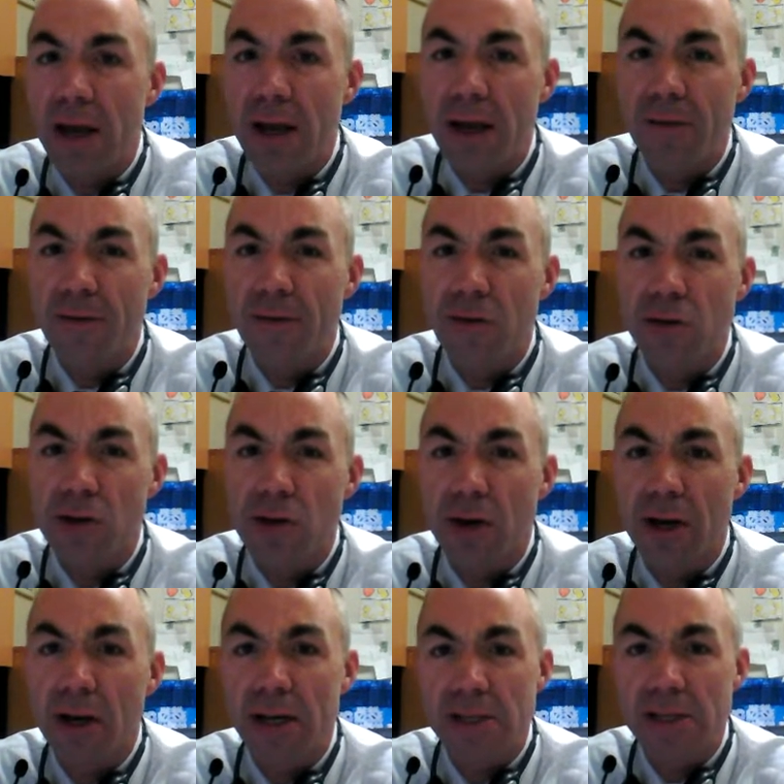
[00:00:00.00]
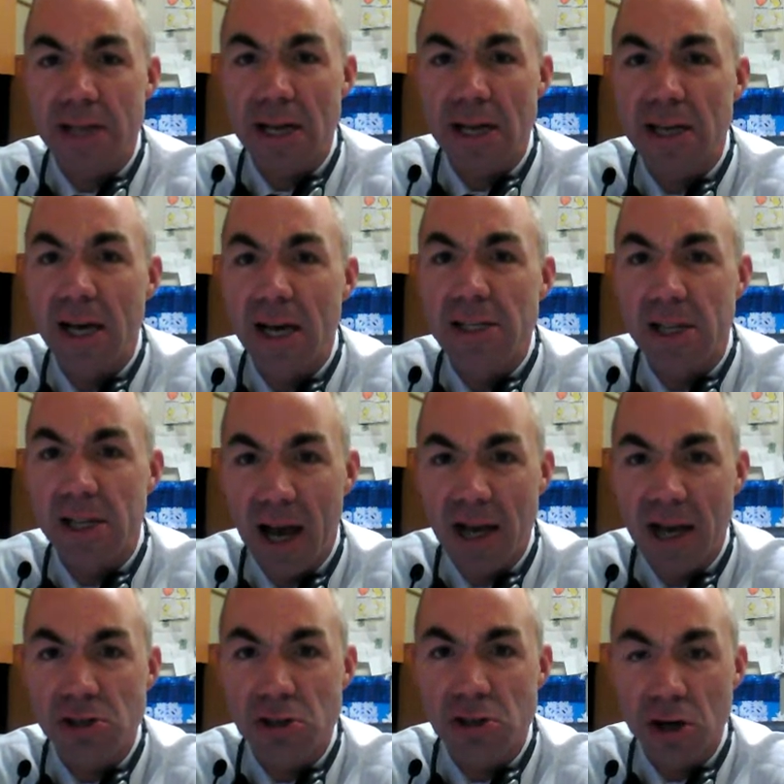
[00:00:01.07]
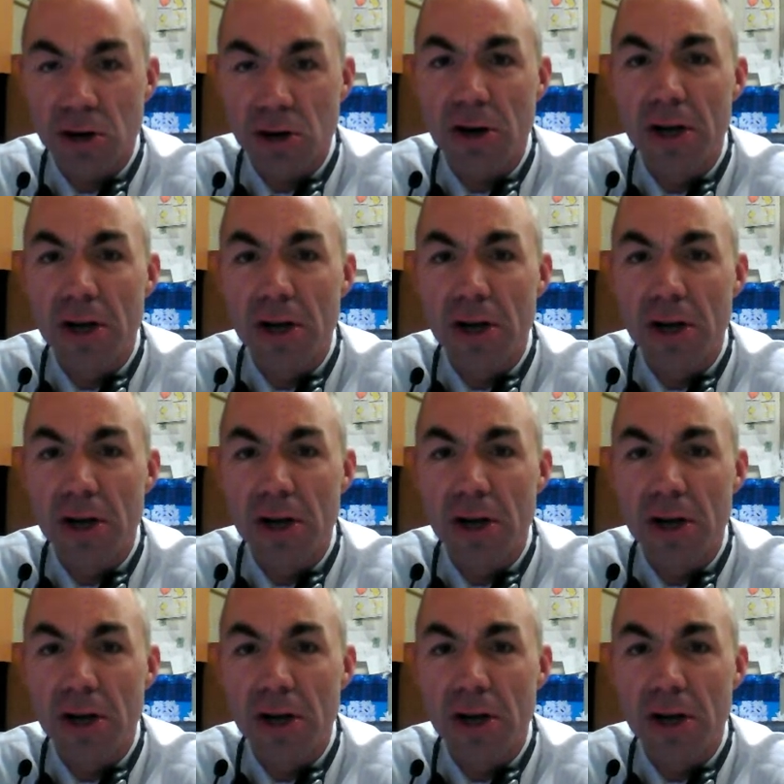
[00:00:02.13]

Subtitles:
If you took a state test last year,